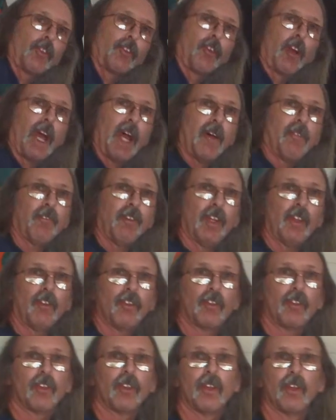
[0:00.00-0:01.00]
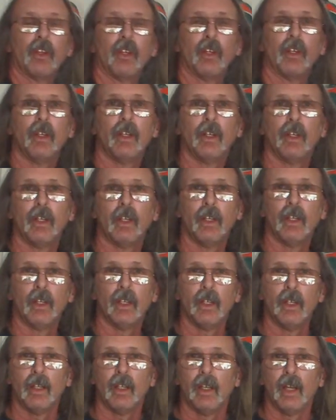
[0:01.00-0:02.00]
of graphics.
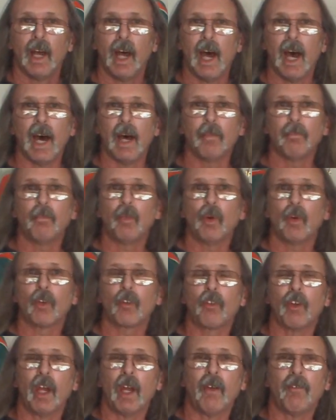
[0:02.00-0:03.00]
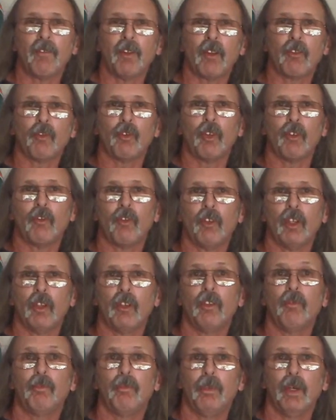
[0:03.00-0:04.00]
Onboard graphics, which is
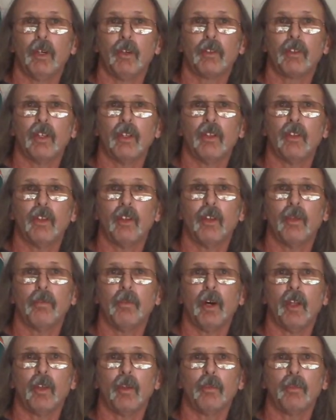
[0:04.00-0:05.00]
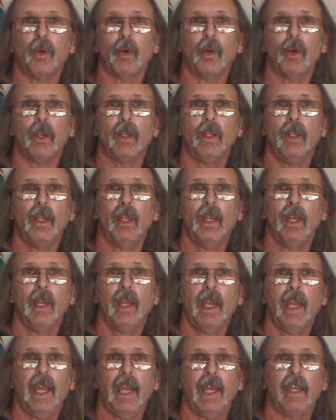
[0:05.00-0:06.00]
built into the motherboard,
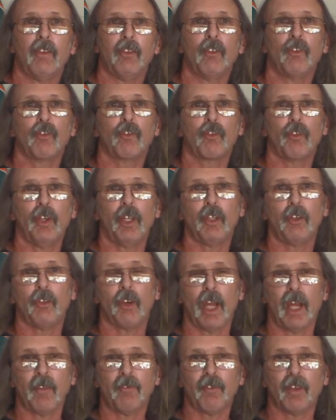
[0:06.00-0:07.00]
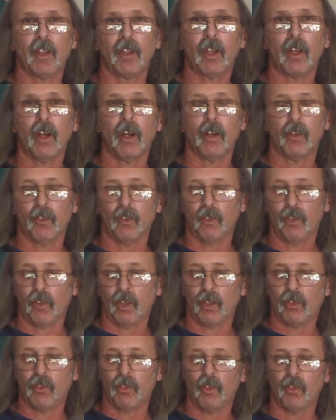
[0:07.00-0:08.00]
and discrete graphic cards
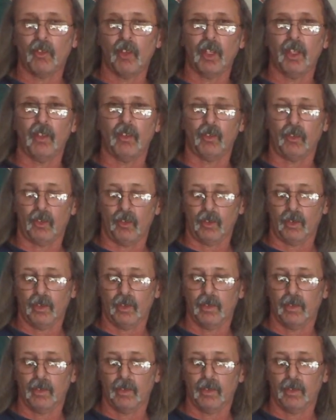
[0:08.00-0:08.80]
such as these.